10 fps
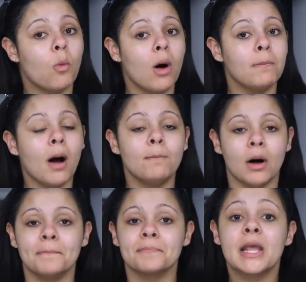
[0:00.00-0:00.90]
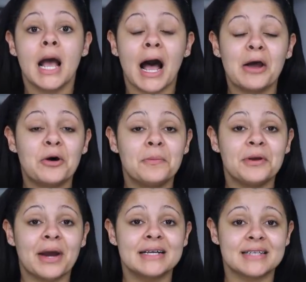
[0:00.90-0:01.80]
I hope you
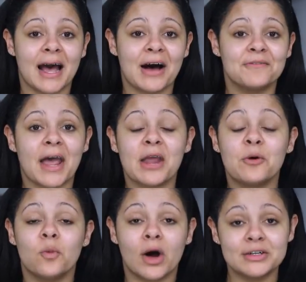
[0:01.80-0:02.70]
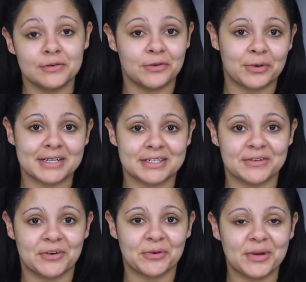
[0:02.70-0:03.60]
guys have a wonderful rest
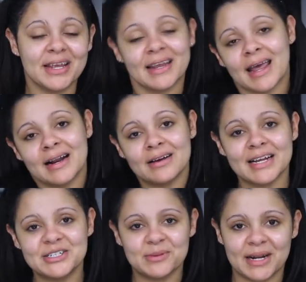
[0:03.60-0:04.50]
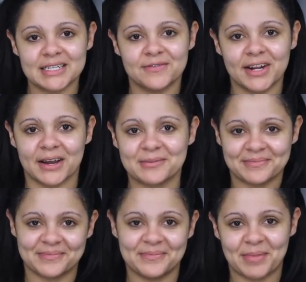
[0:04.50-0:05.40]
of your week, and I'll catch you in my next video.
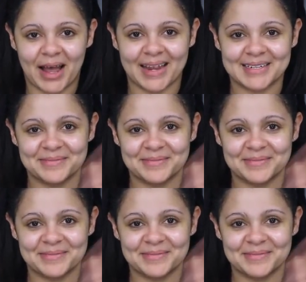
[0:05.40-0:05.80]
Bye.